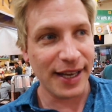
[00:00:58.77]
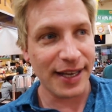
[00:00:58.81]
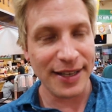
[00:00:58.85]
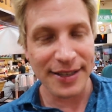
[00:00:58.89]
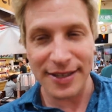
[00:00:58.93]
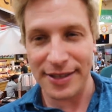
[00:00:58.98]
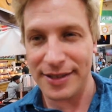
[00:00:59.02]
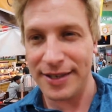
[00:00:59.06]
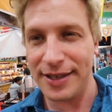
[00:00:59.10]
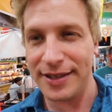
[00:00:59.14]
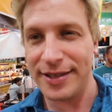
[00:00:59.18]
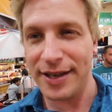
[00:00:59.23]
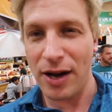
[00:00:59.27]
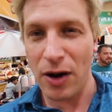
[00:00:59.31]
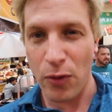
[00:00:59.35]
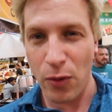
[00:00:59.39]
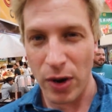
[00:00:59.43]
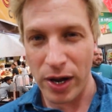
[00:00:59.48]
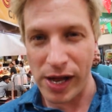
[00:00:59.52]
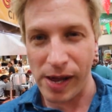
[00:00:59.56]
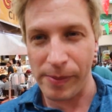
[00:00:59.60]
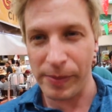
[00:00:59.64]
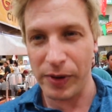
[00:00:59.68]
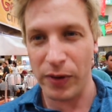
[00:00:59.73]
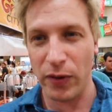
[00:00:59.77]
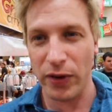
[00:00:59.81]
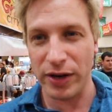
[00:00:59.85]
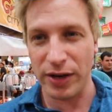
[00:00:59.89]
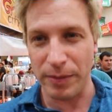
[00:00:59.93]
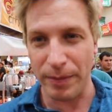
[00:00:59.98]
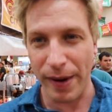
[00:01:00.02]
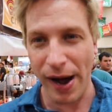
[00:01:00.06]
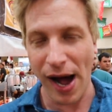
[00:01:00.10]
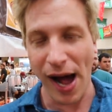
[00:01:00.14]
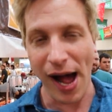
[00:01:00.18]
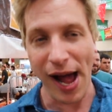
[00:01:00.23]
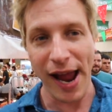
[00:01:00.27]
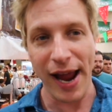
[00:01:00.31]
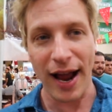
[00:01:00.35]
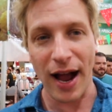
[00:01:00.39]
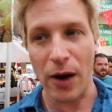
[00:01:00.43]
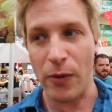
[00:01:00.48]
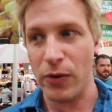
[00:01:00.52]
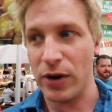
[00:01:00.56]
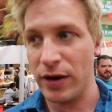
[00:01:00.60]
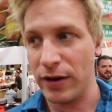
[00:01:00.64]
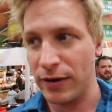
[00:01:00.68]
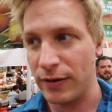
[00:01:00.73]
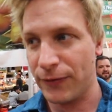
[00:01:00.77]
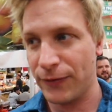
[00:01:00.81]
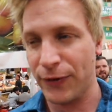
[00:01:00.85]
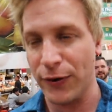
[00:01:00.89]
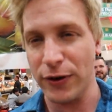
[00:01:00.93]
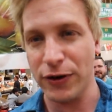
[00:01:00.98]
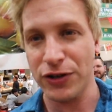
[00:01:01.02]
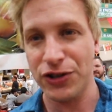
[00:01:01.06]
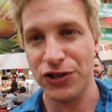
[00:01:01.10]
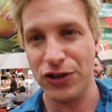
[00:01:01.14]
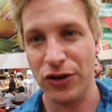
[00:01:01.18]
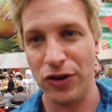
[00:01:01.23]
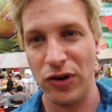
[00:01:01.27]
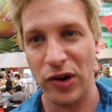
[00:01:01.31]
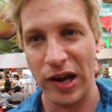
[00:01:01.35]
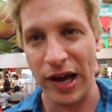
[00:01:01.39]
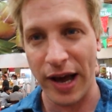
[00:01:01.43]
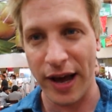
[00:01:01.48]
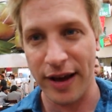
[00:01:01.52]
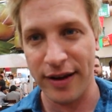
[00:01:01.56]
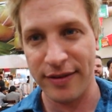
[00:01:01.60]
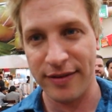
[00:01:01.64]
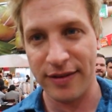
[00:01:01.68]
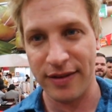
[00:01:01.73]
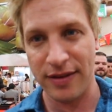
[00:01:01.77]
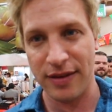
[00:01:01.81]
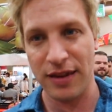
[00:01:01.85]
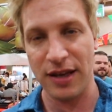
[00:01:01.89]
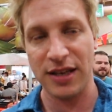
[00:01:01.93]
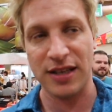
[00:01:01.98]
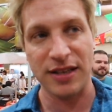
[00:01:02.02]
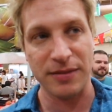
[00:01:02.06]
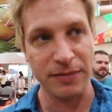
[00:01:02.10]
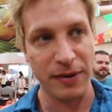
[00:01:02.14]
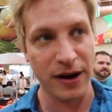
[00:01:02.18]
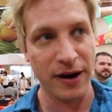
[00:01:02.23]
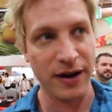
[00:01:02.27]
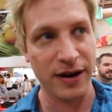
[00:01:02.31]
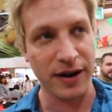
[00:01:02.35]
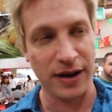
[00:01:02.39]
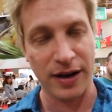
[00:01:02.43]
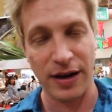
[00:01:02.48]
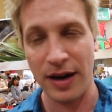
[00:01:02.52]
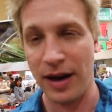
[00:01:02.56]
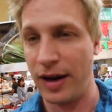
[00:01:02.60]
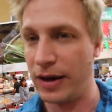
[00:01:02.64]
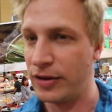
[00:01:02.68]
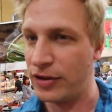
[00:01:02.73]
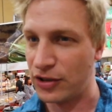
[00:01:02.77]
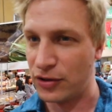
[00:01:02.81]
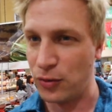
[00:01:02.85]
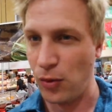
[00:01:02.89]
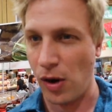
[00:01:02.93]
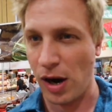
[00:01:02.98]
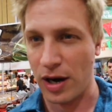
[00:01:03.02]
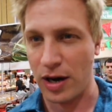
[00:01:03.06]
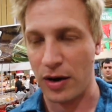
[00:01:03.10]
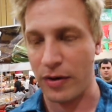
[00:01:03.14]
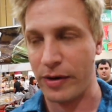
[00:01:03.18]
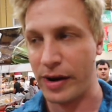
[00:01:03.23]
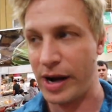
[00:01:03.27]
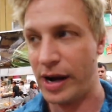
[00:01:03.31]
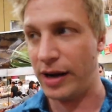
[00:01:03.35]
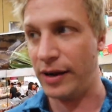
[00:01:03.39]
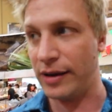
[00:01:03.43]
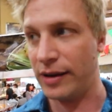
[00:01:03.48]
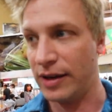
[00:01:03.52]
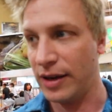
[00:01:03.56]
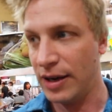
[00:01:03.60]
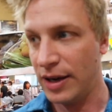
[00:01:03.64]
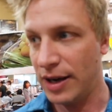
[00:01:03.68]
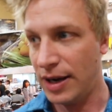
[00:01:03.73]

get into detail what I'm going to buy, I wanted to first show you guys this market and just walk around.